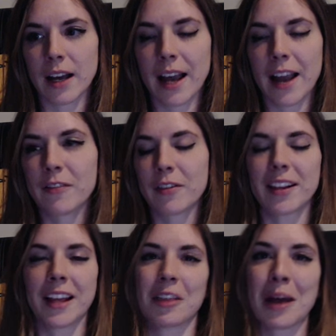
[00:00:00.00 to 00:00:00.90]
I even
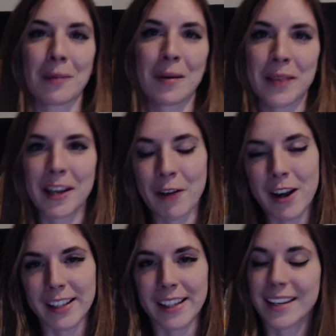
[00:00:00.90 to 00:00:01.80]
like thought about playing
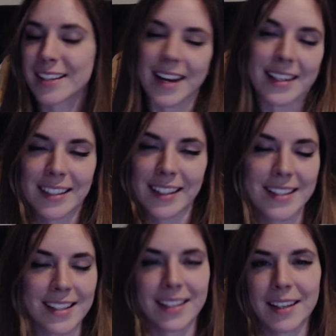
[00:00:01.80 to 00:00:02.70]
Rocket League, because technically
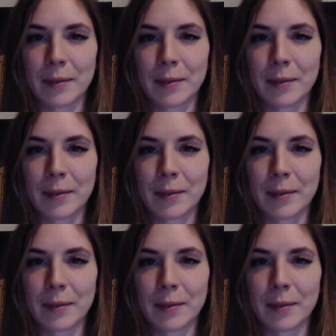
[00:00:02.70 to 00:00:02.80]
it's indie,